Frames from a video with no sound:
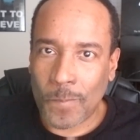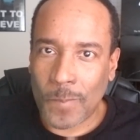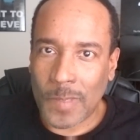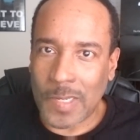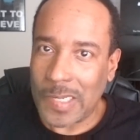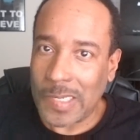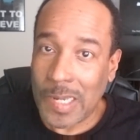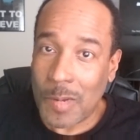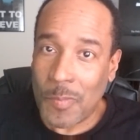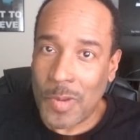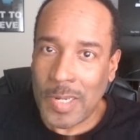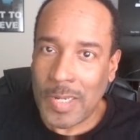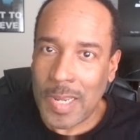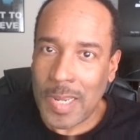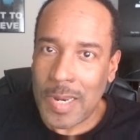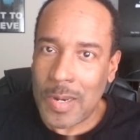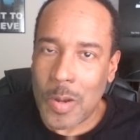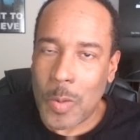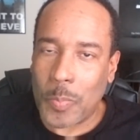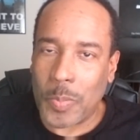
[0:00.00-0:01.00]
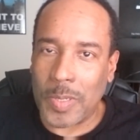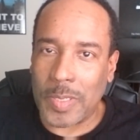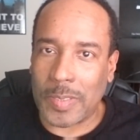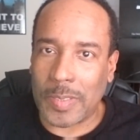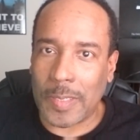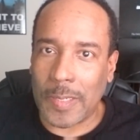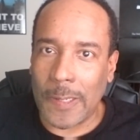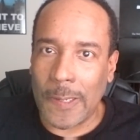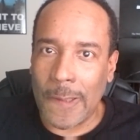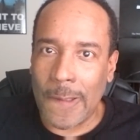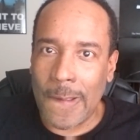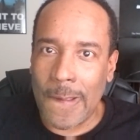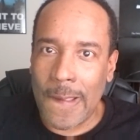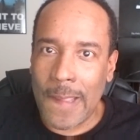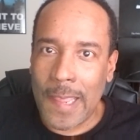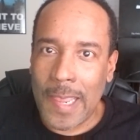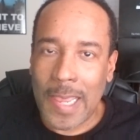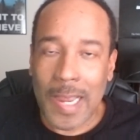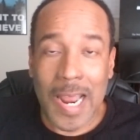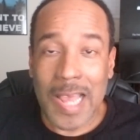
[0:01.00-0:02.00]
Because they wasn't getting no pussy.
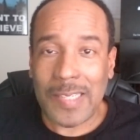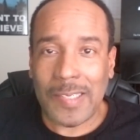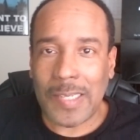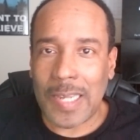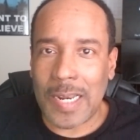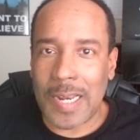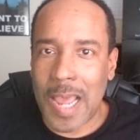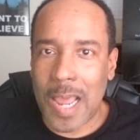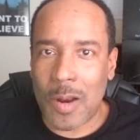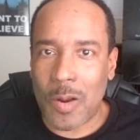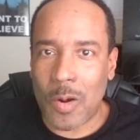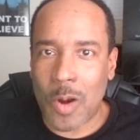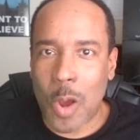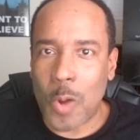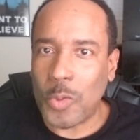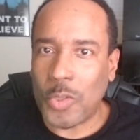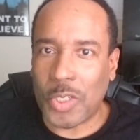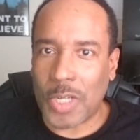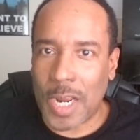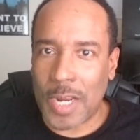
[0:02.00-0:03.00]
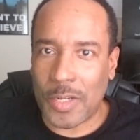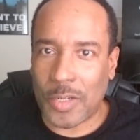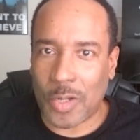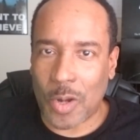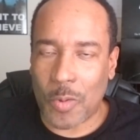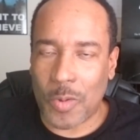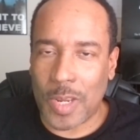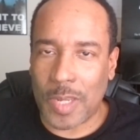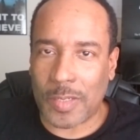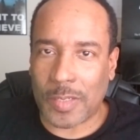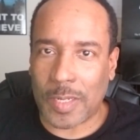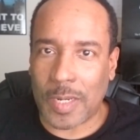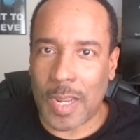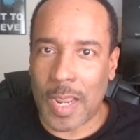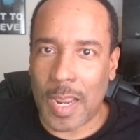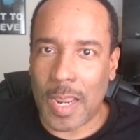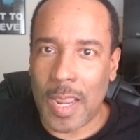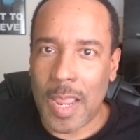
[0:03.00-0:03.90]
And I said that on O'Shea's show yesterday.